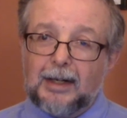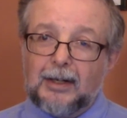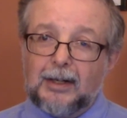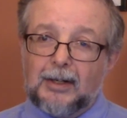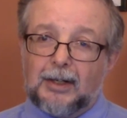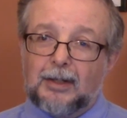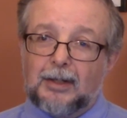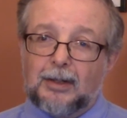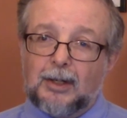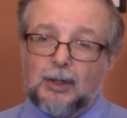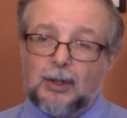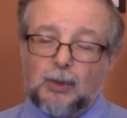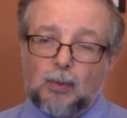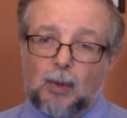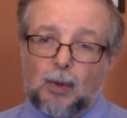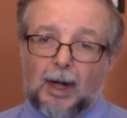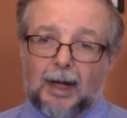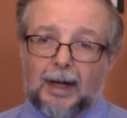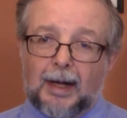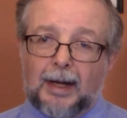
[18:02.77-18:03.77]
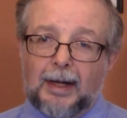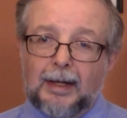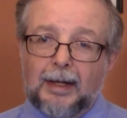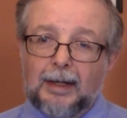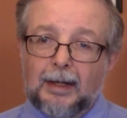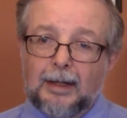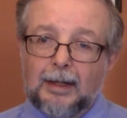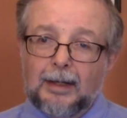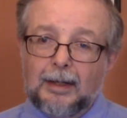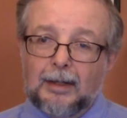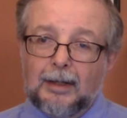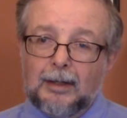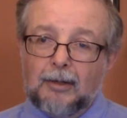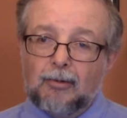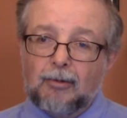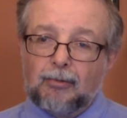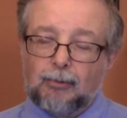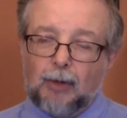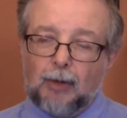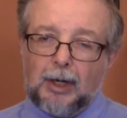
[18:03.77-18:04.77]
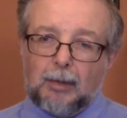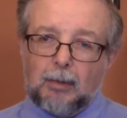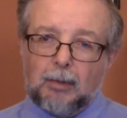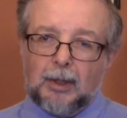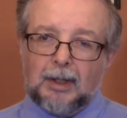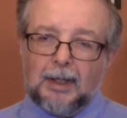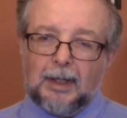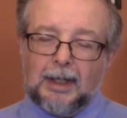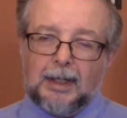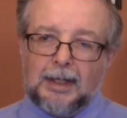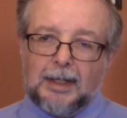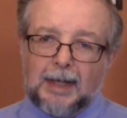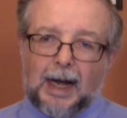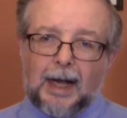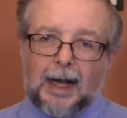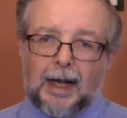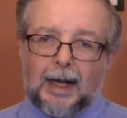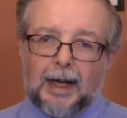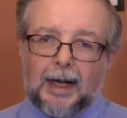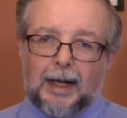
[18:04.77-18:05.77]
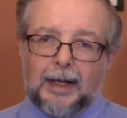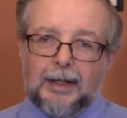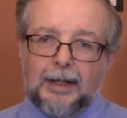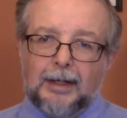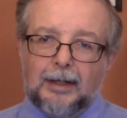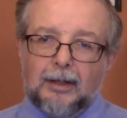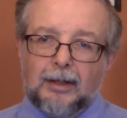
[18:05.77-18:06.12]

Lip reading: in this way frequently died